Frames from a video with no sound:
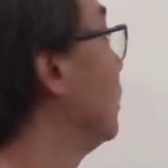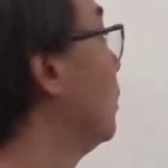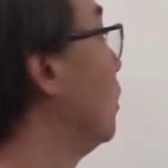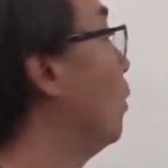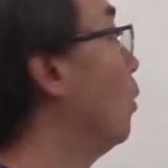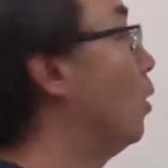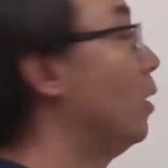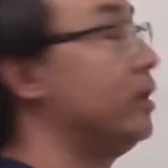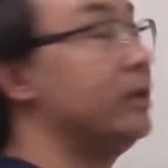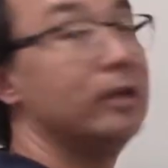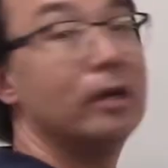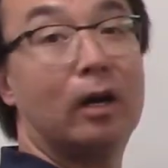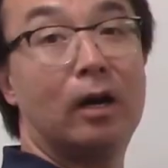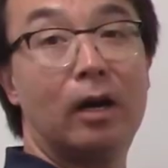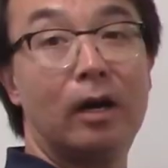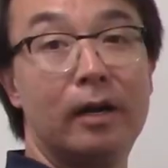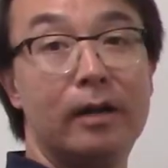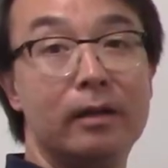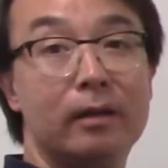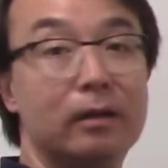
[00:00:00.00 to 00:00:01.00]
1
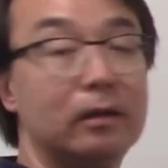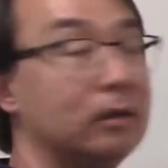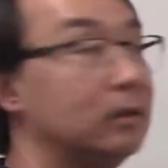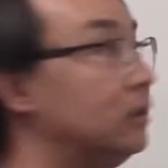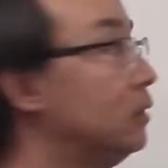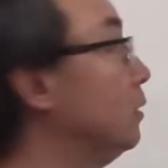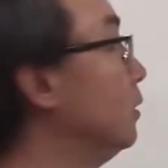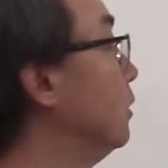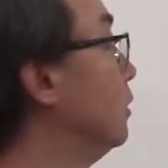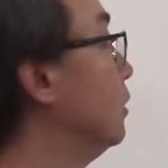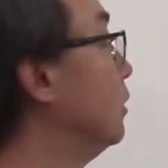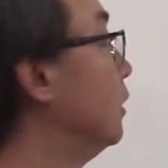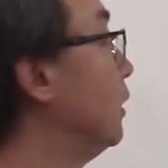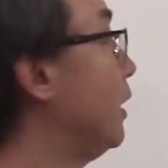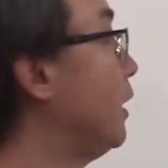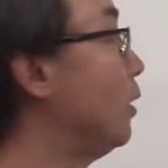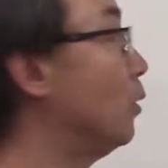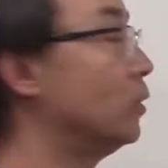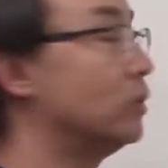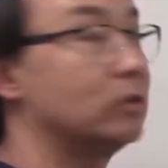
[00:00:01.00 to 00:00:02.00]
yard
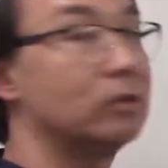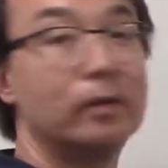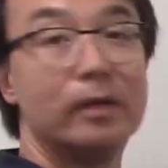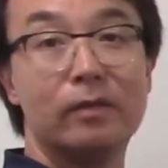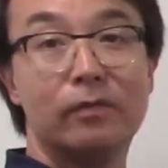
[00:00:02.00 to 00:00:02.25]
equals 3